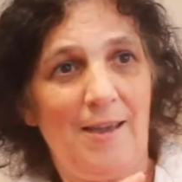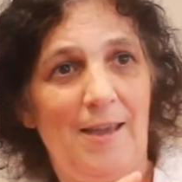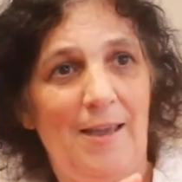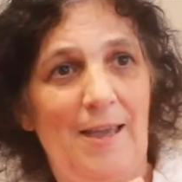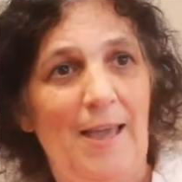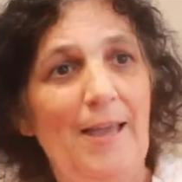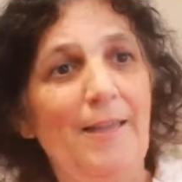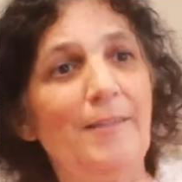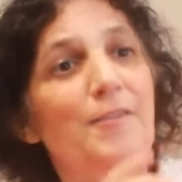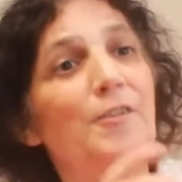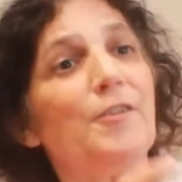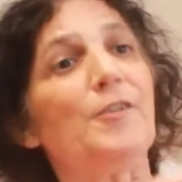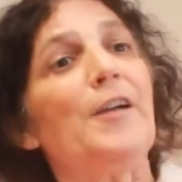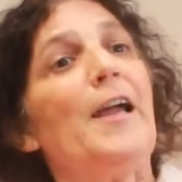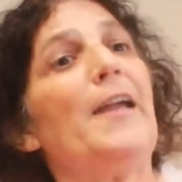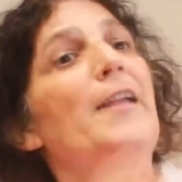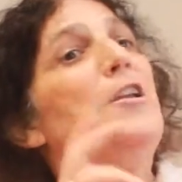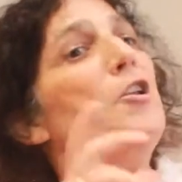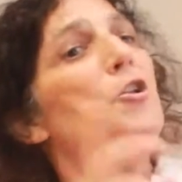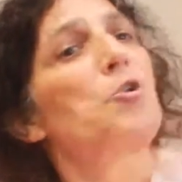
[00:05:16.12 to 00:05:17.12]
enter
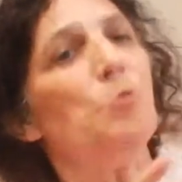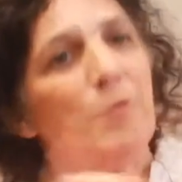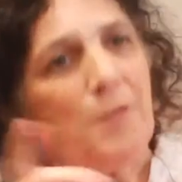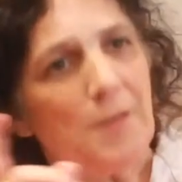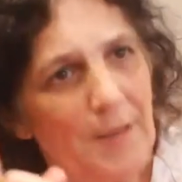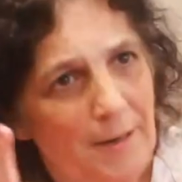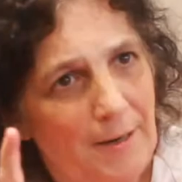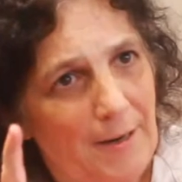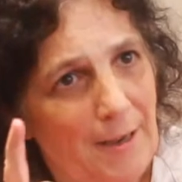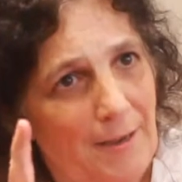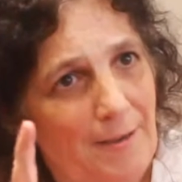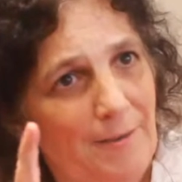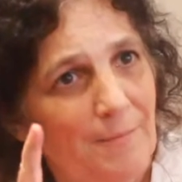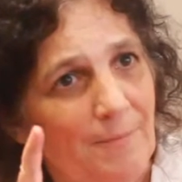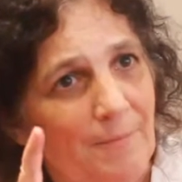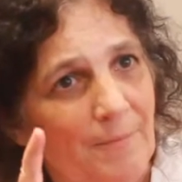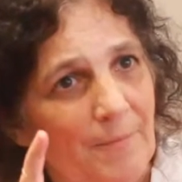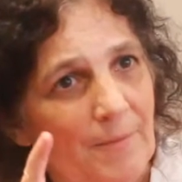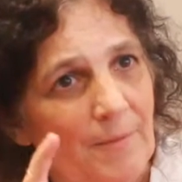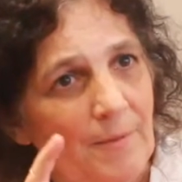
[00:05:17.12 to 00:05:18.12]
a new DNA
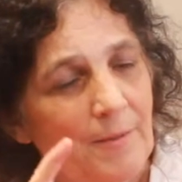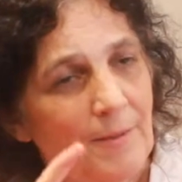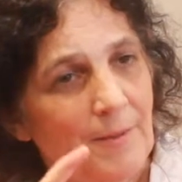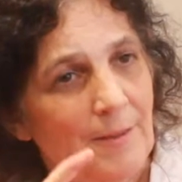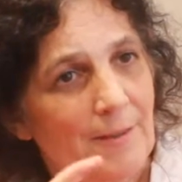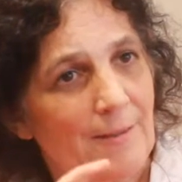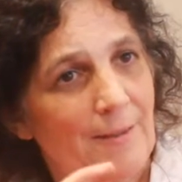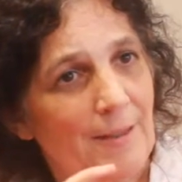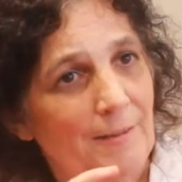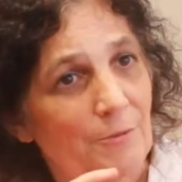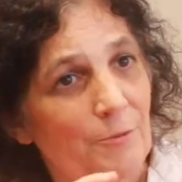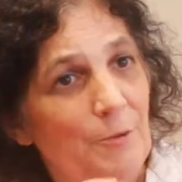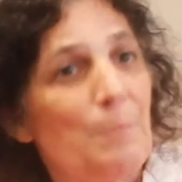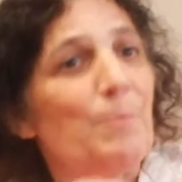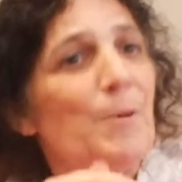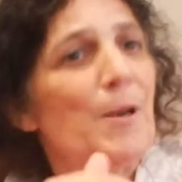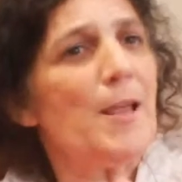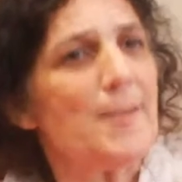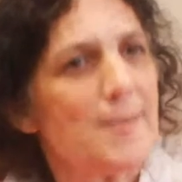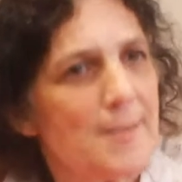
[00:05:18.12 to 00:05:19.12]
that's
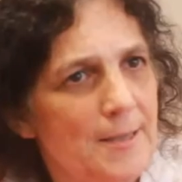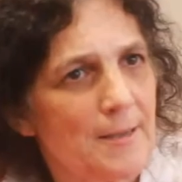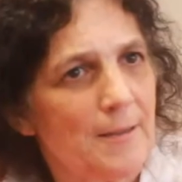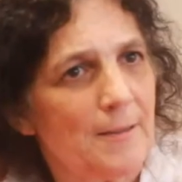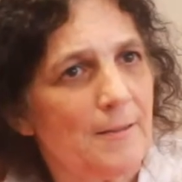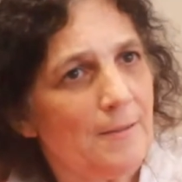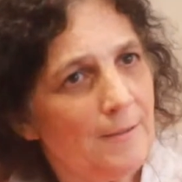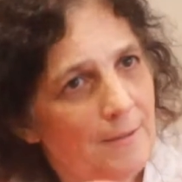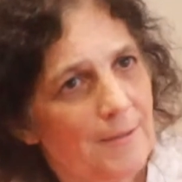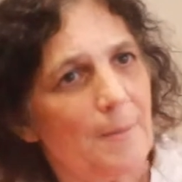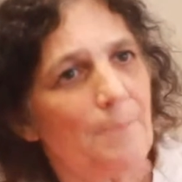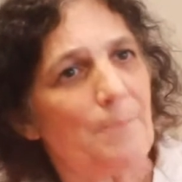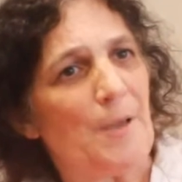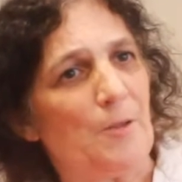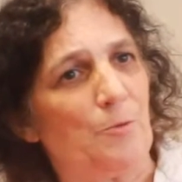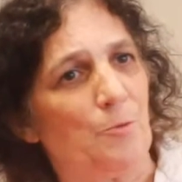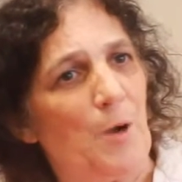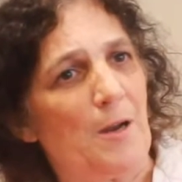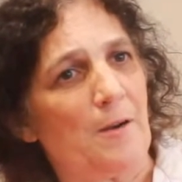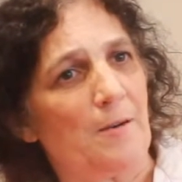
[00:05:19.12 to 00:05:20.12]
replacing the
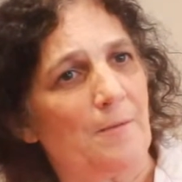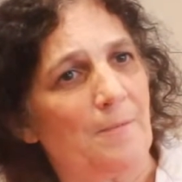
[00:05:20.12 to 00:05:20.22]
bad one.